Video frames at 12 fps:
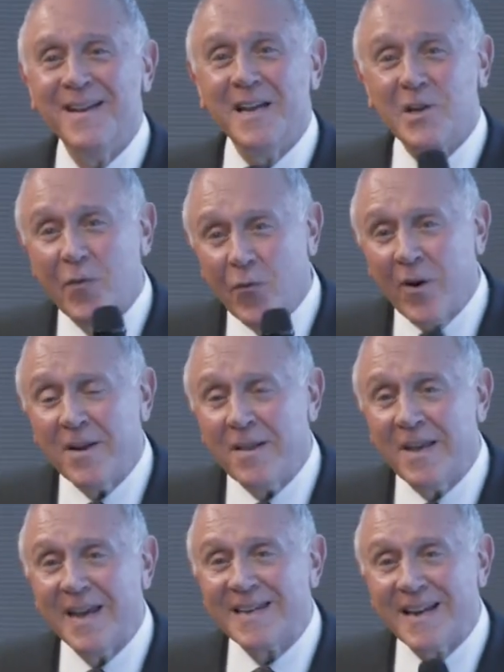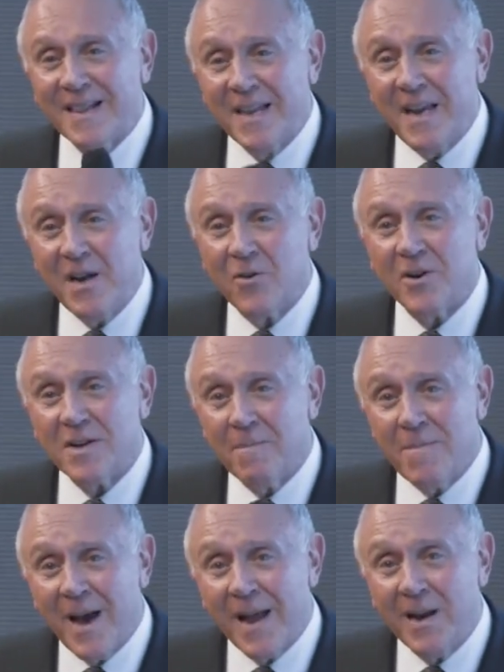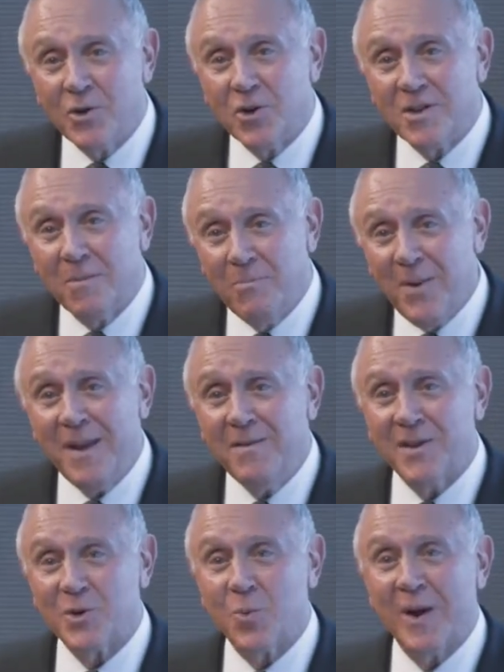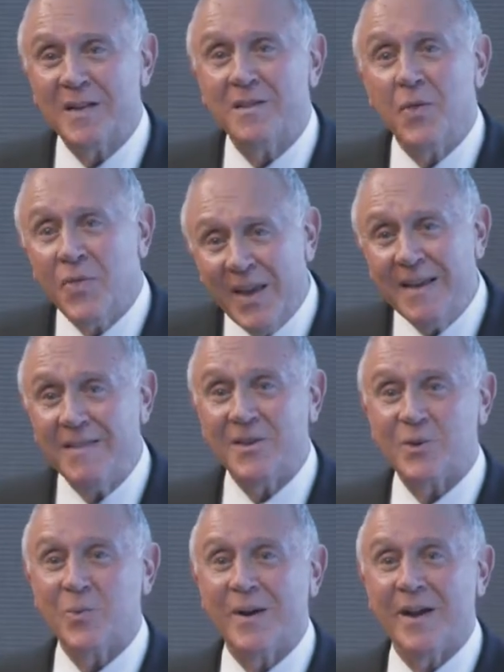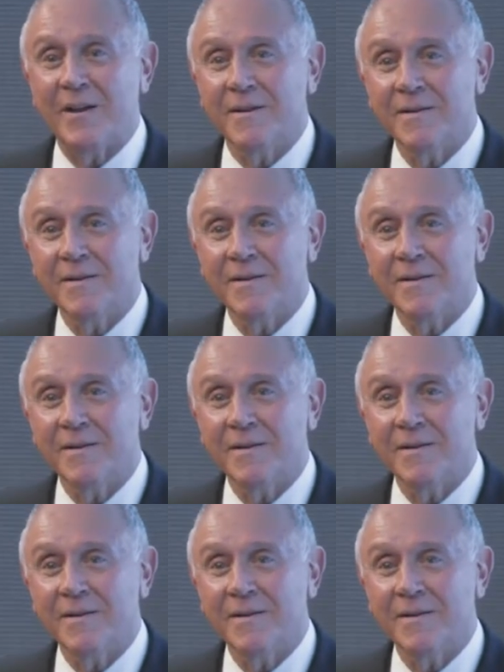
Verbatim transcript: It's friendly as a leader, as a manager, to be this way, to think this way.